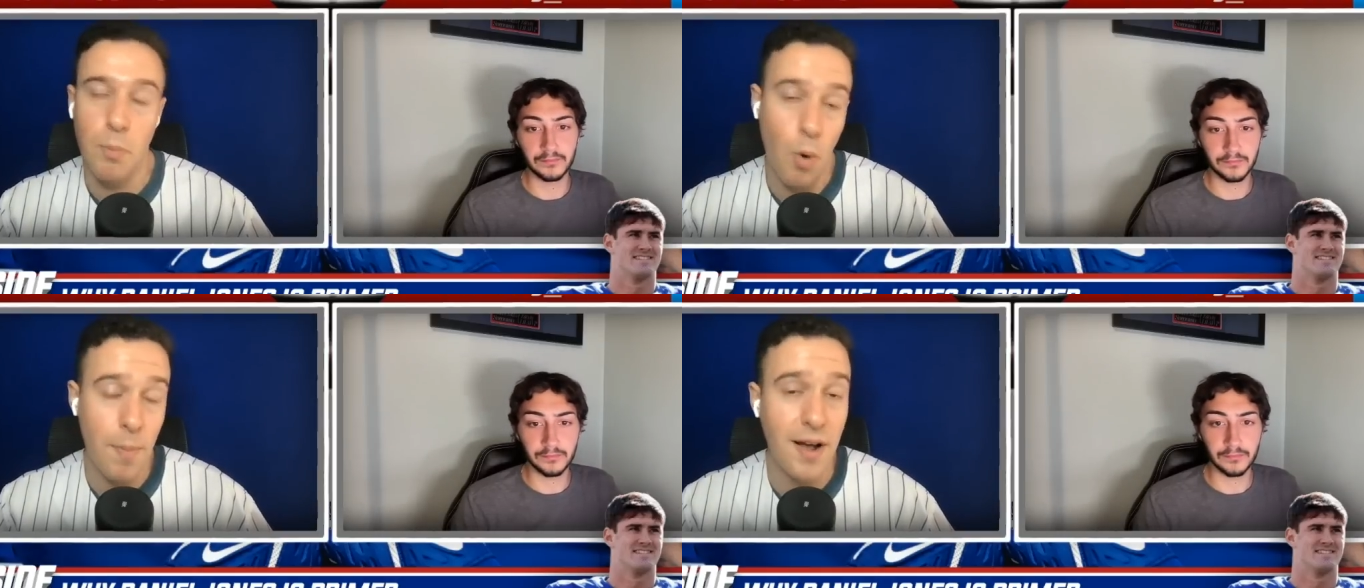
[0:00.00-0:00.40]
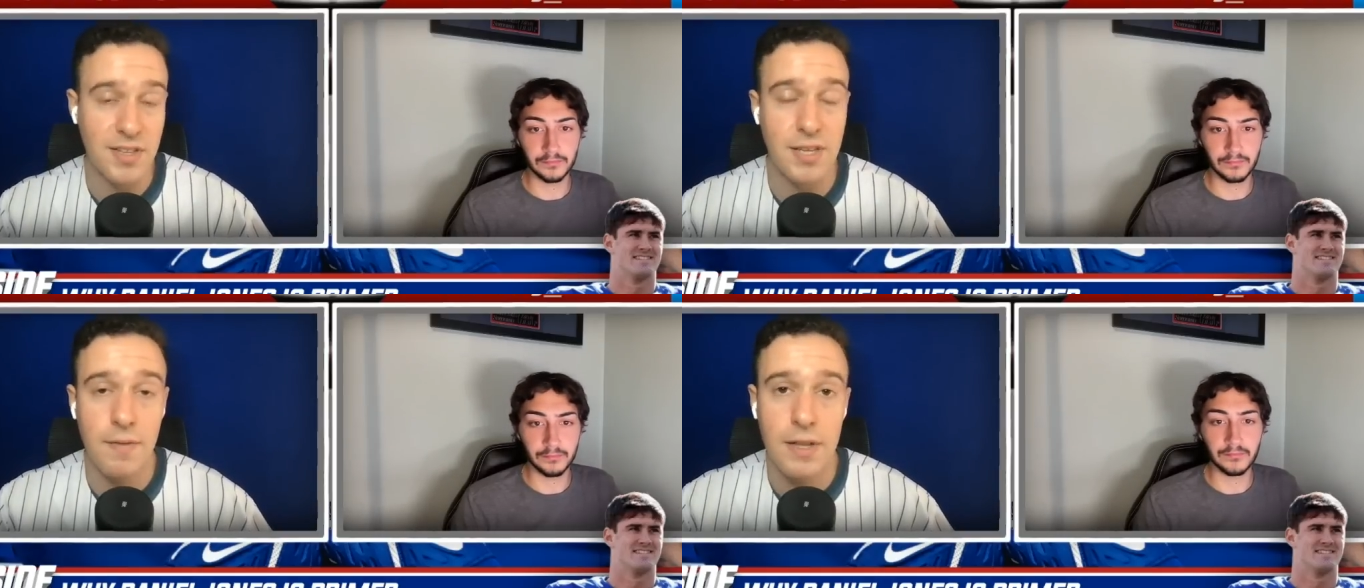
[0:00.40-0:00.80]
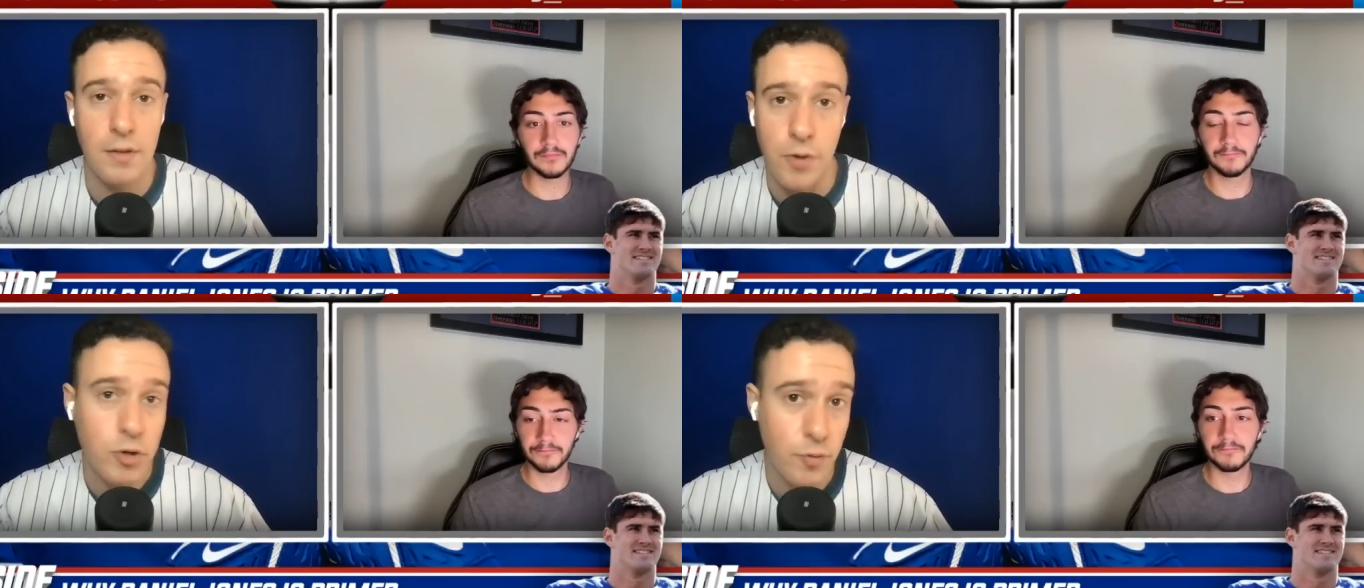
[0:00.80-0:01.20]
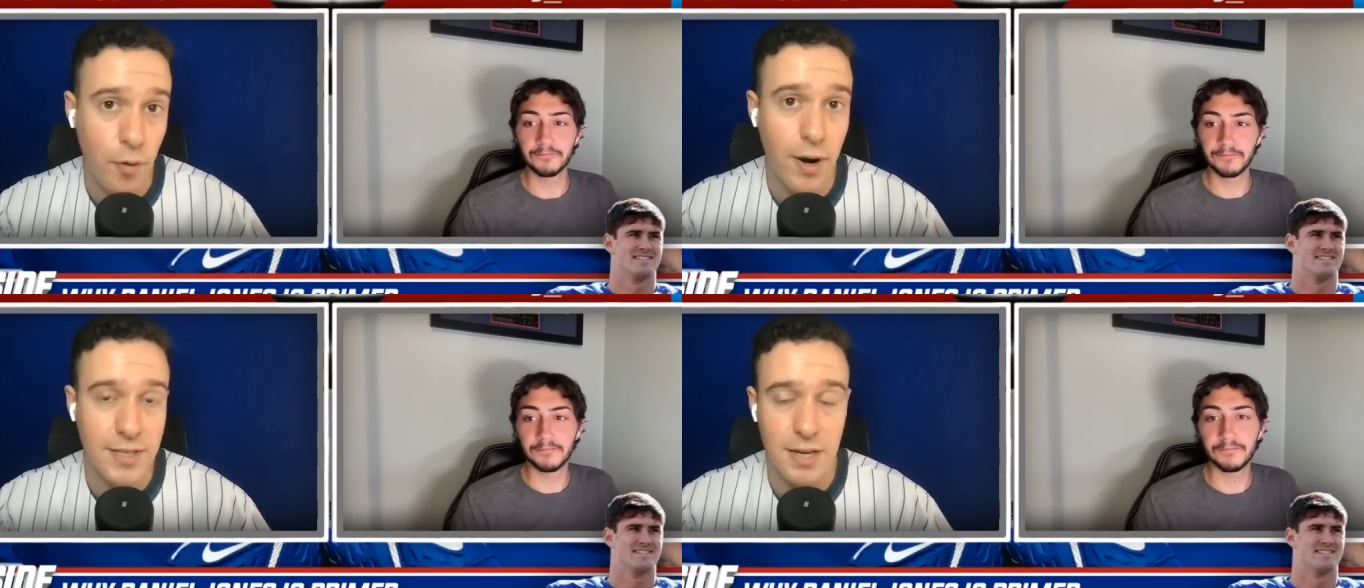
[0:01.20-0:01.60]
Speaker 1: more positivity in the future
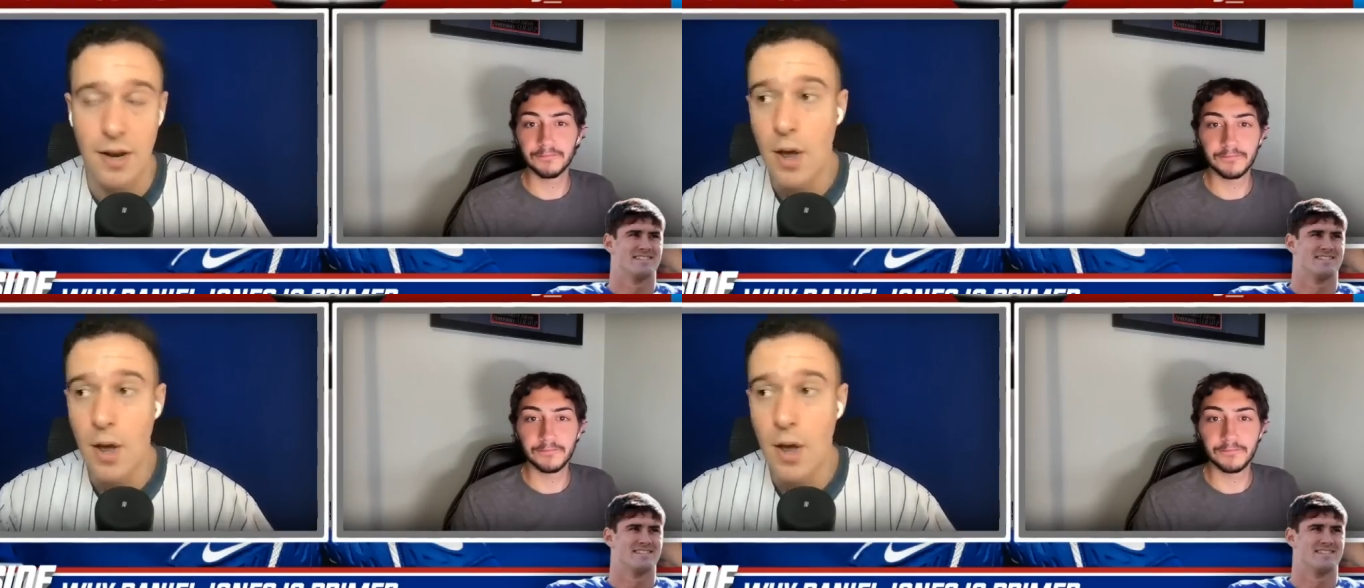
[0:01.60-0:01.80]
for us. And